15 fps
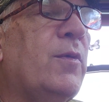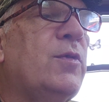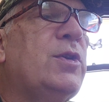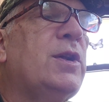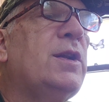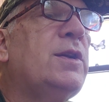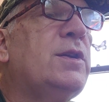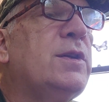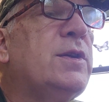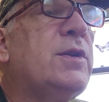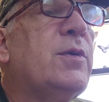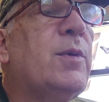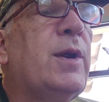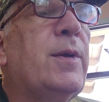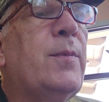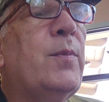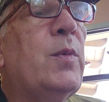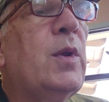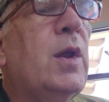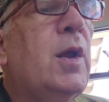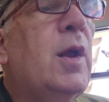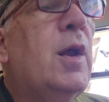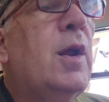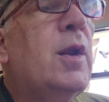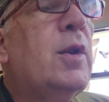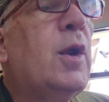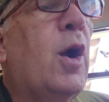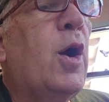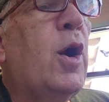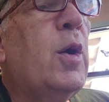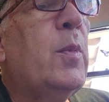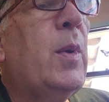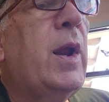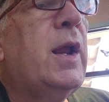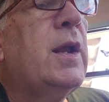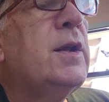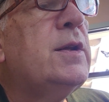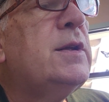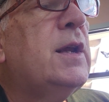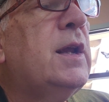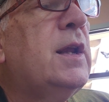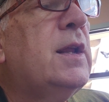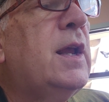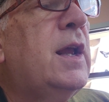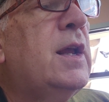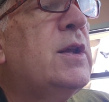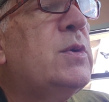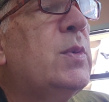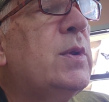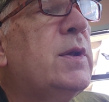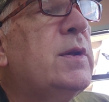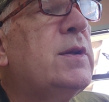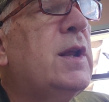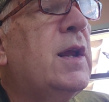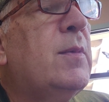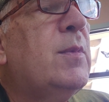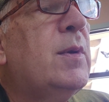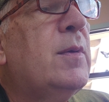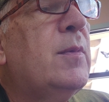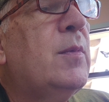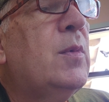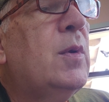of Genesis 3. The heartbreaking scene ends with the statement,